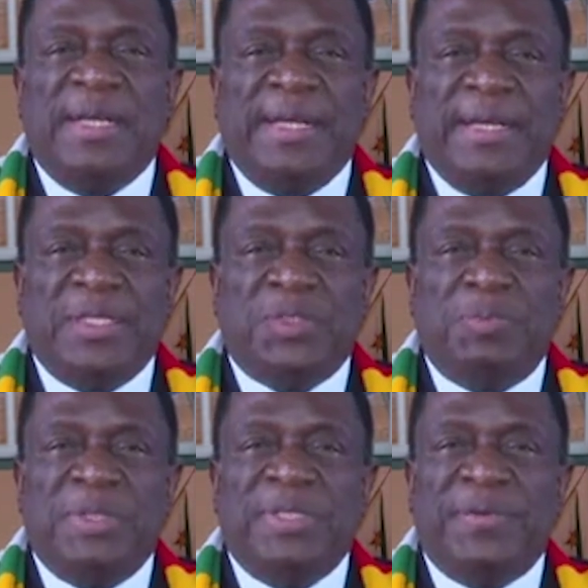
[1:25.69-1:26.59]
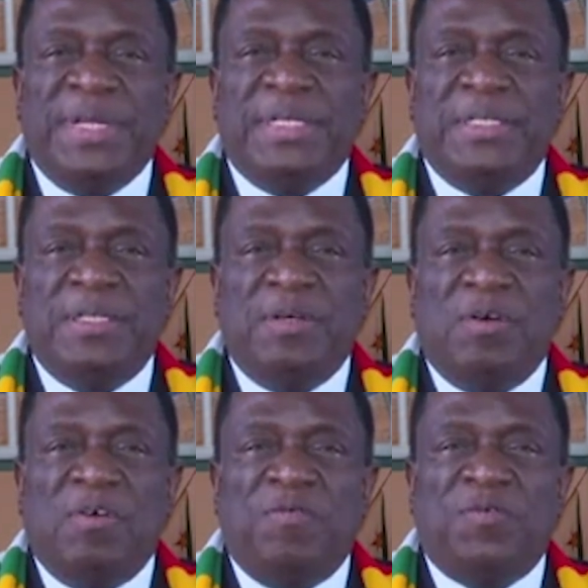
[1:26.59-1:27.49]
has been rid
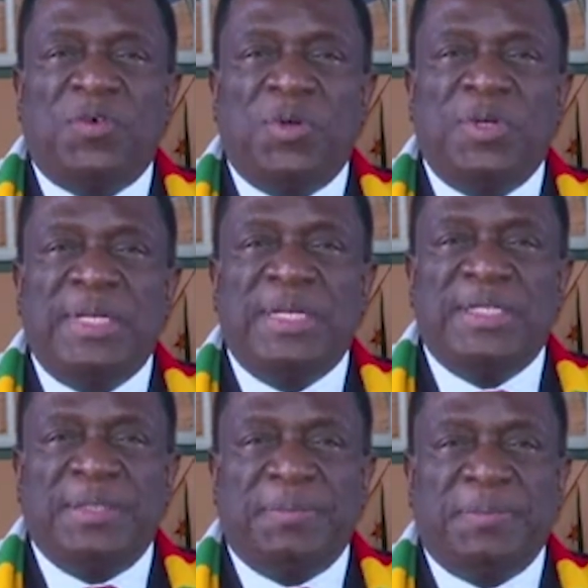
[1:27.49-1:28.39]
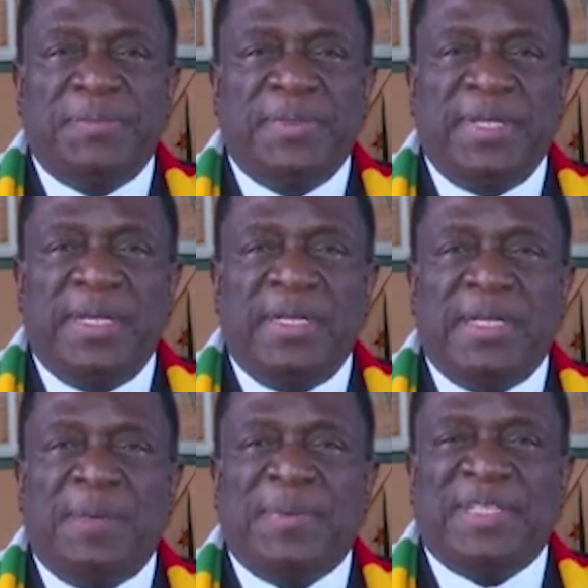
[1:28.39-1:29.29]
of colonialism and
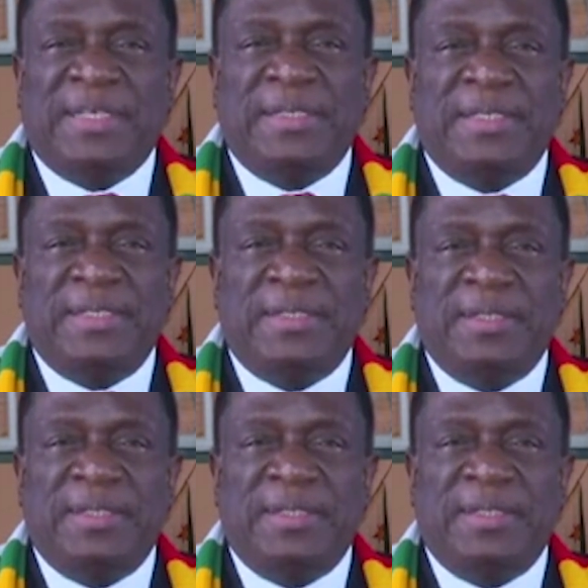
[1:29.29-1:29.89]
apartheid,